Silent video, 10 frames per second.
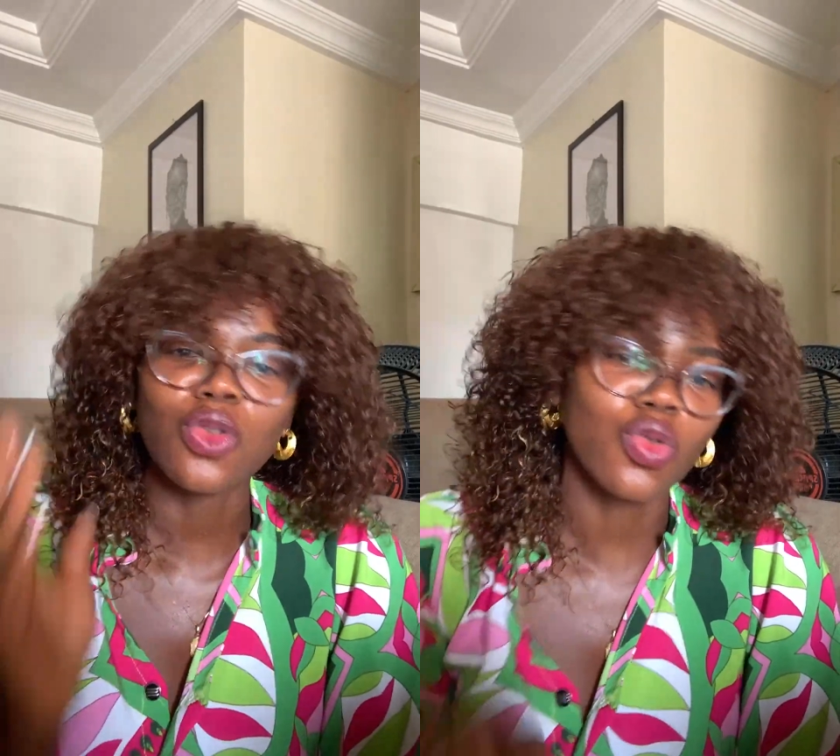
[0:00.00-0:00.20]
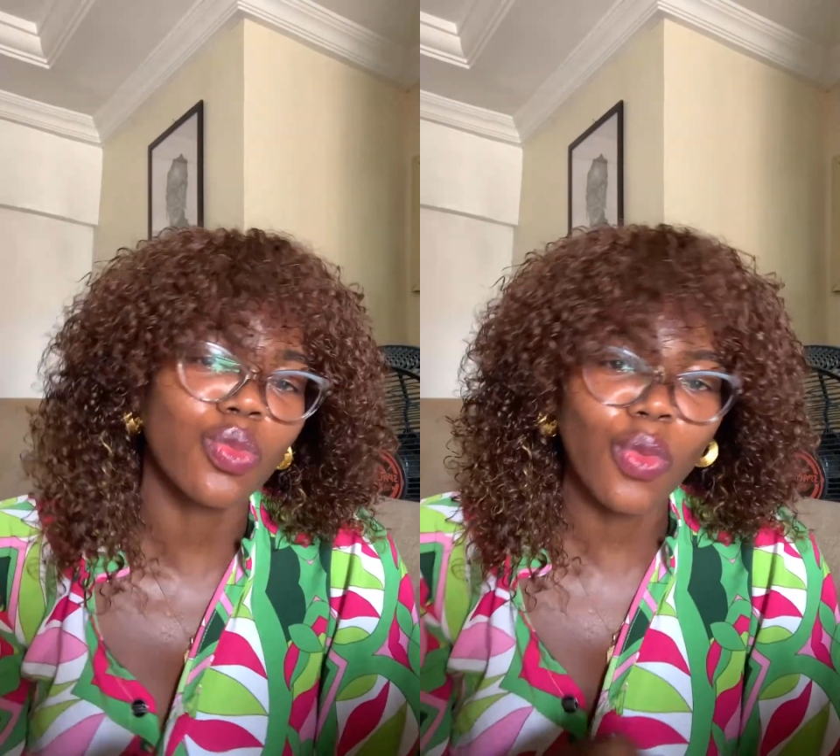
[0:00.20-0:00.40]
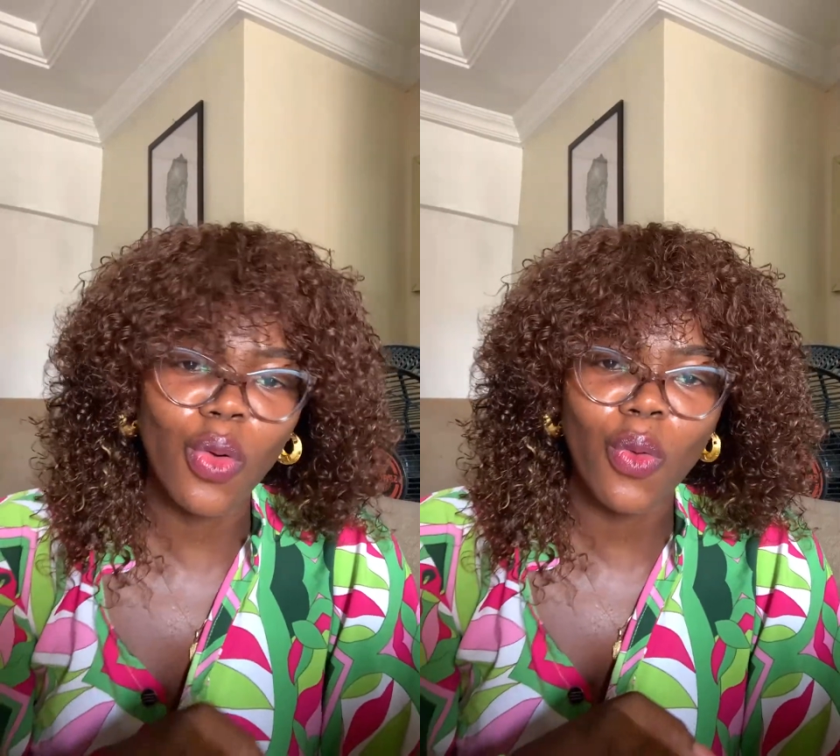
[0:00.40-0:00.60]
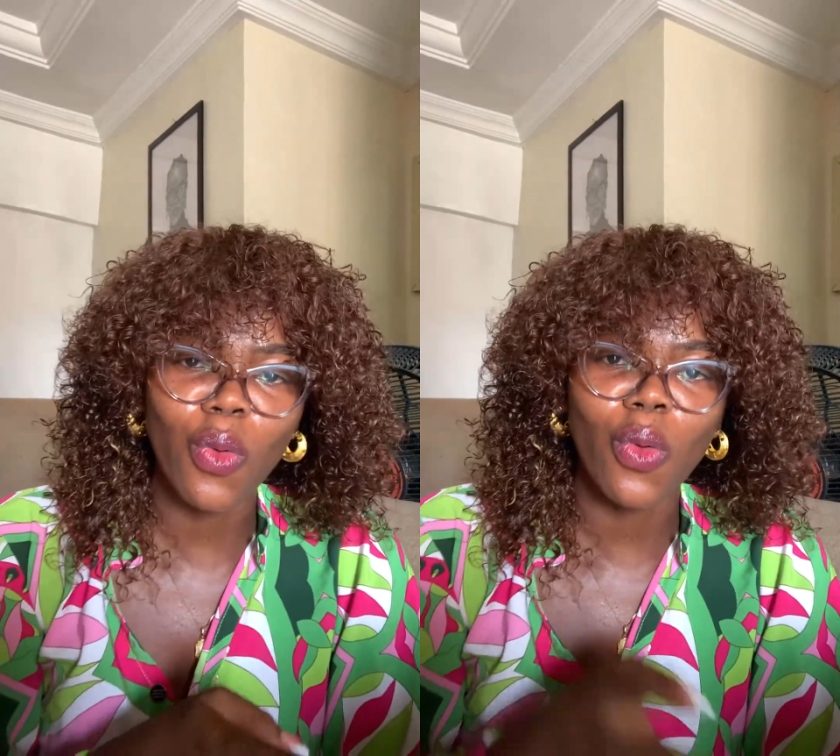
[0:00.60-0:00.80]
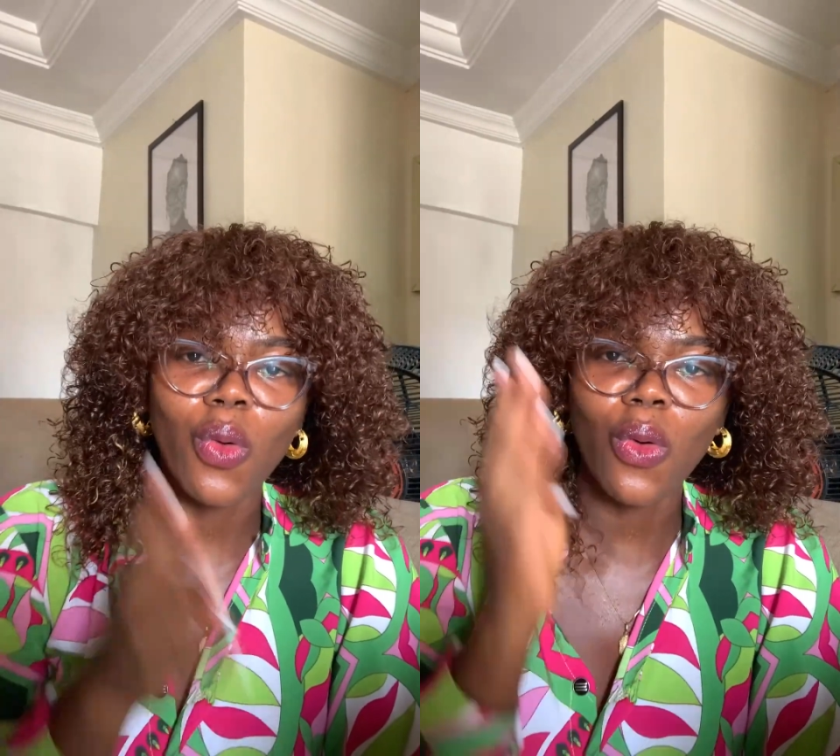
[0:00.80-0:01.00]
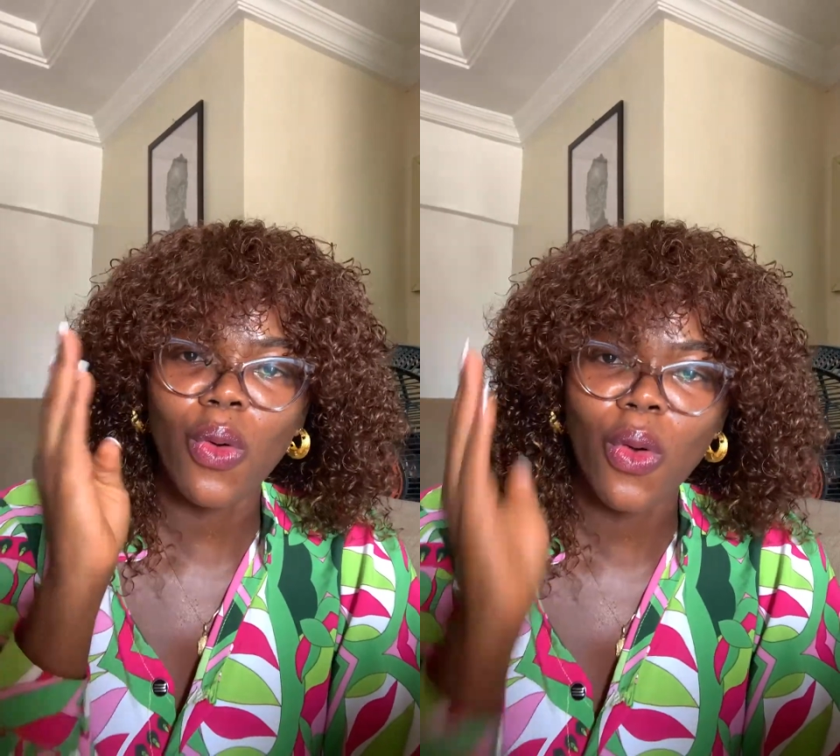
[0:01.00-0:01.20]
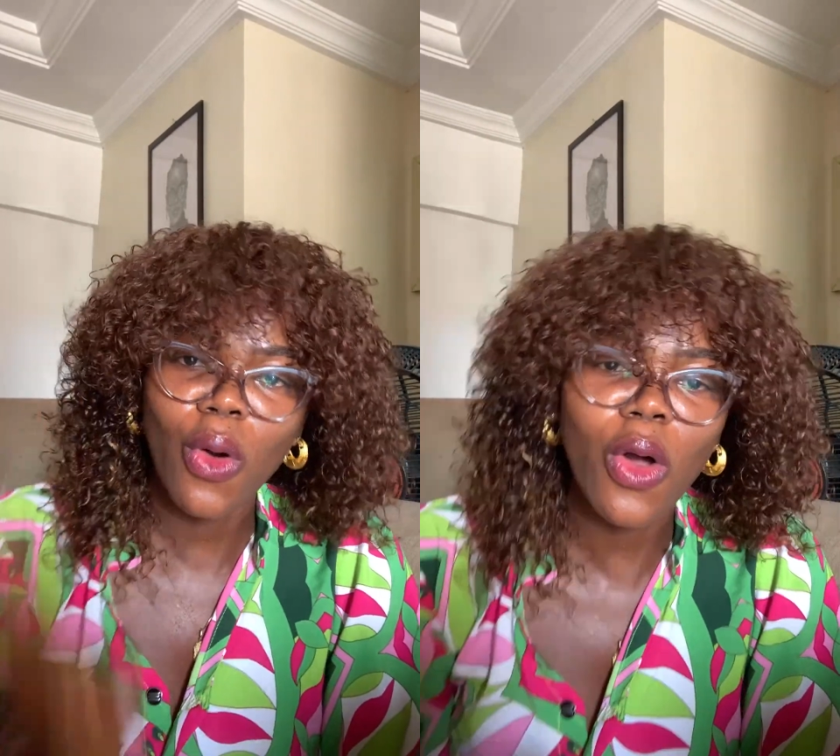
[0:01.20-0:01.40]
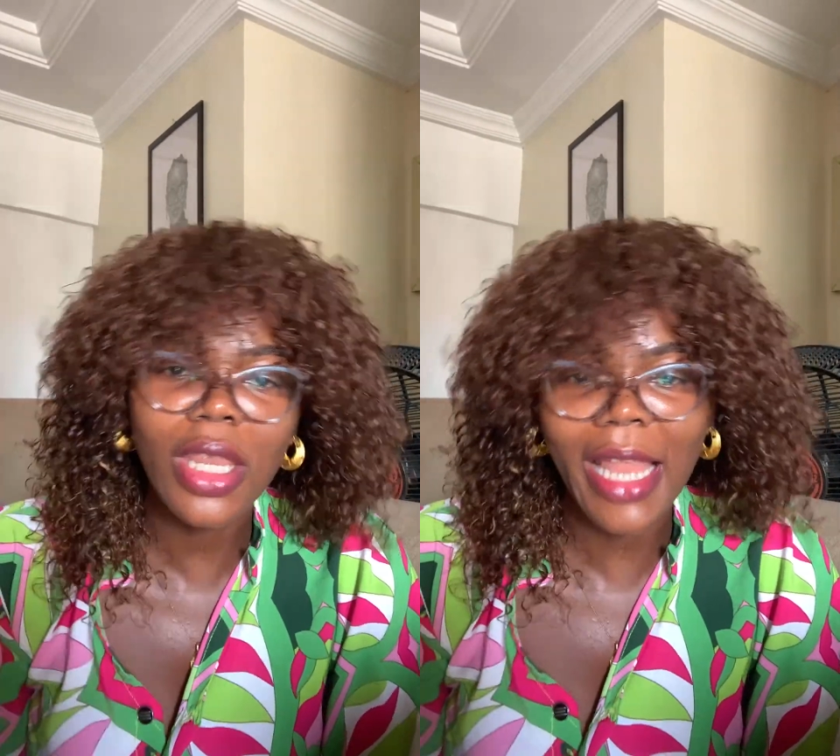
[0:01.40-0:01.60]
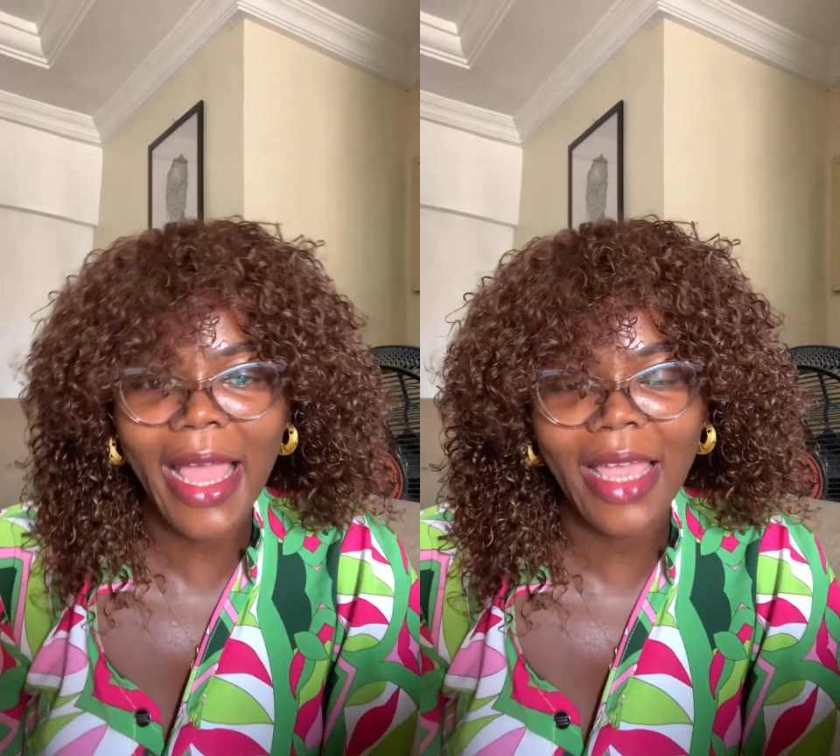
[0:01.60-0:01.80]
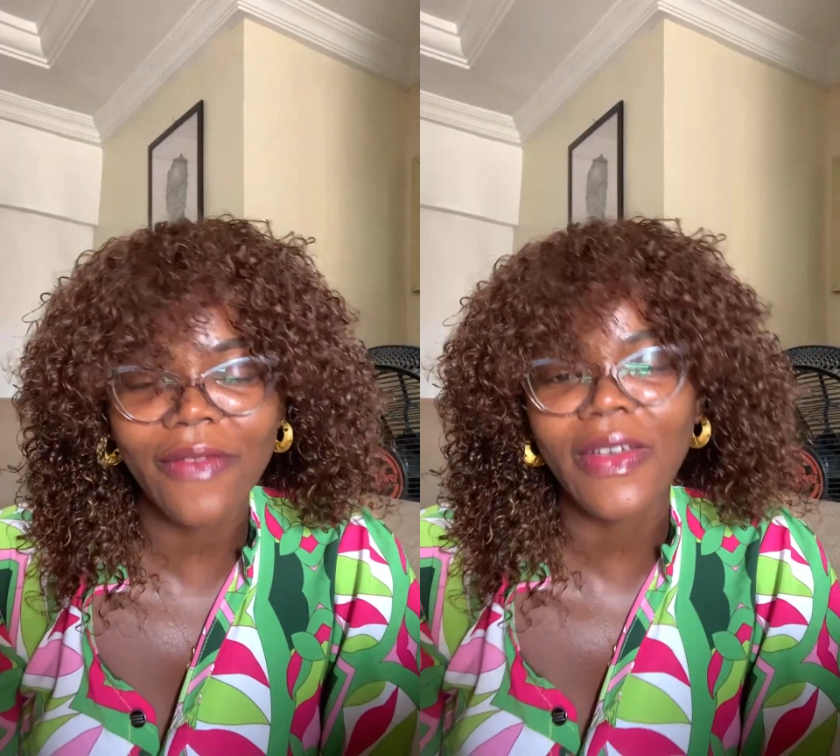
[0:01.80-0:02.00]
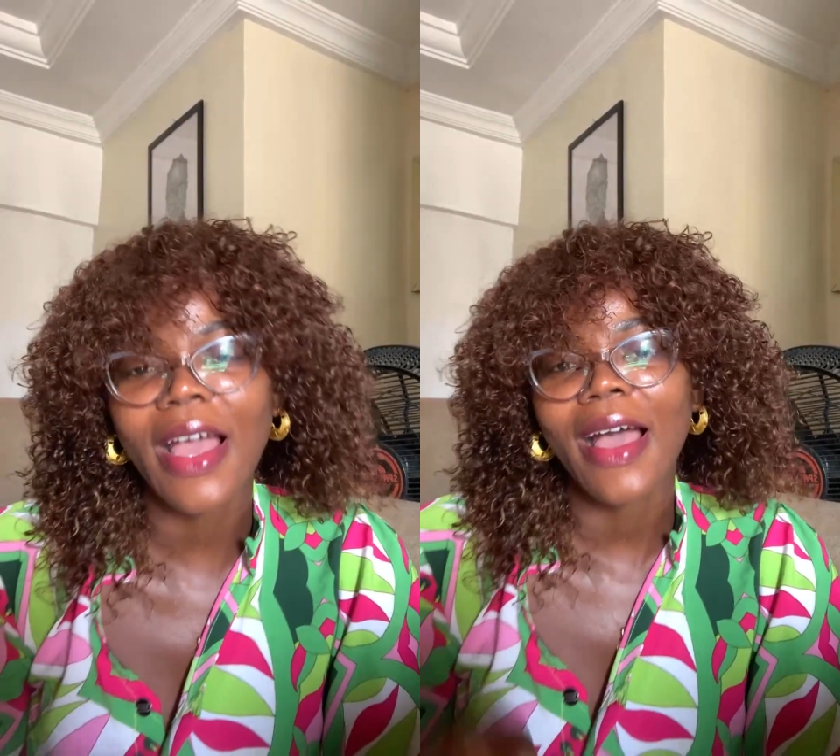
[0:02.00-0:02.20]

tomorrow on live,